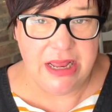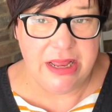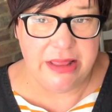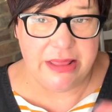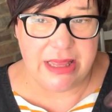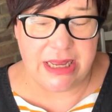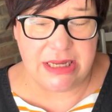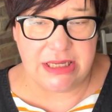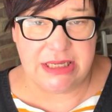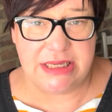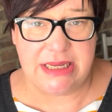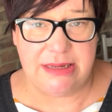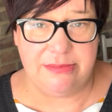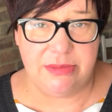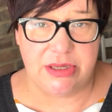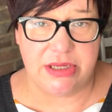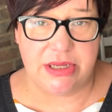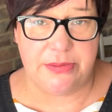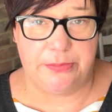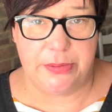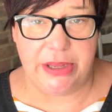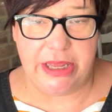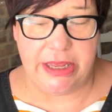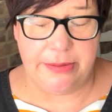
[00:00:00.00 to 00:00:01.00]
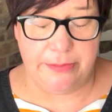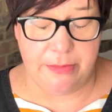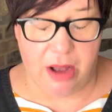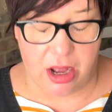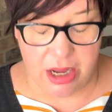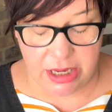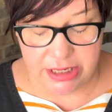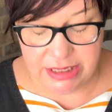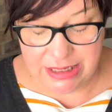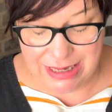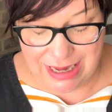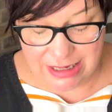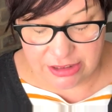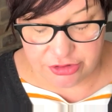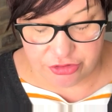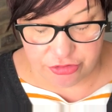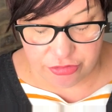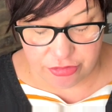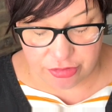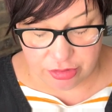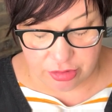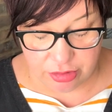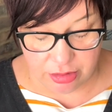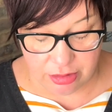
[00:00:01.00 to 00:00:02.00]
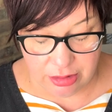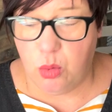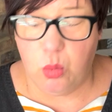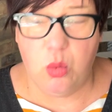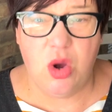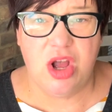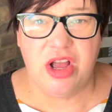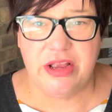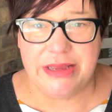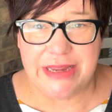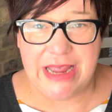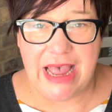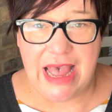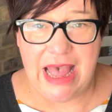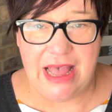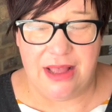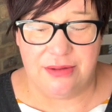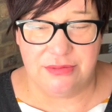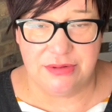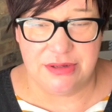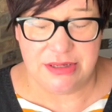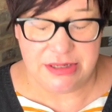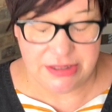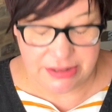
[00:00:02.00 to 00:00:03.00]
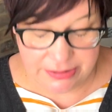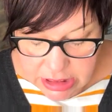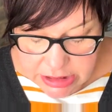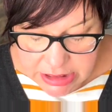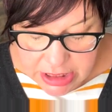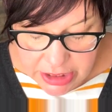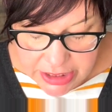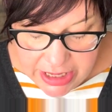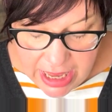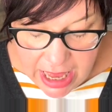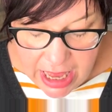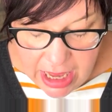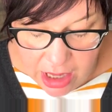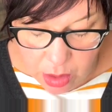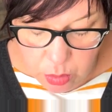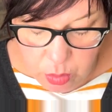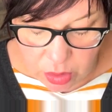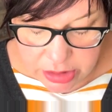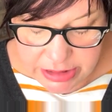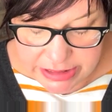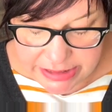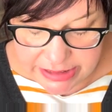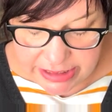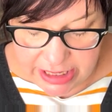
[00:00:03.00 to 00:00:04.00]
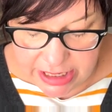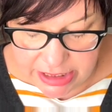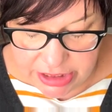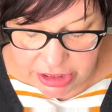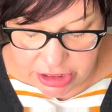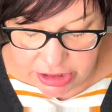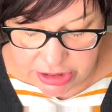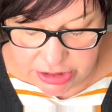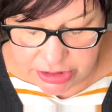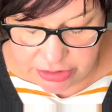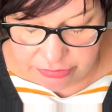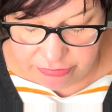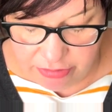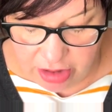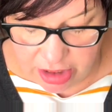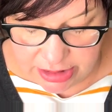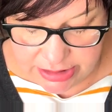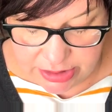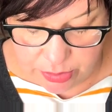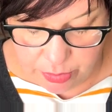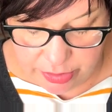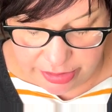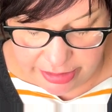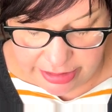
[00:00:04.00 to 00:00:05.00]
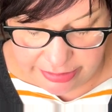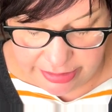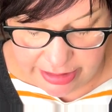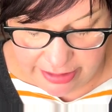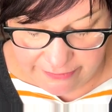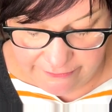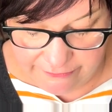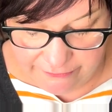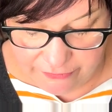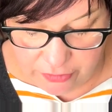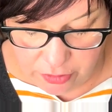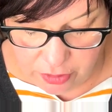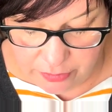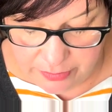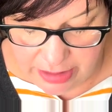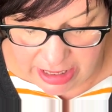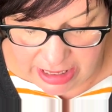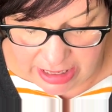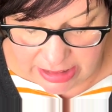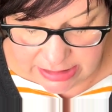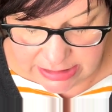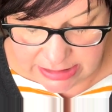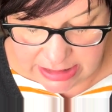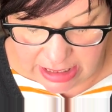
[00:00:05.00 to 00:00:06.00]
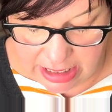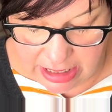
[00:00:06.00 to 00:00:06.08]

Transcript: That seems to be my natural word count. So yeah, I wanted to get used to writing within that format.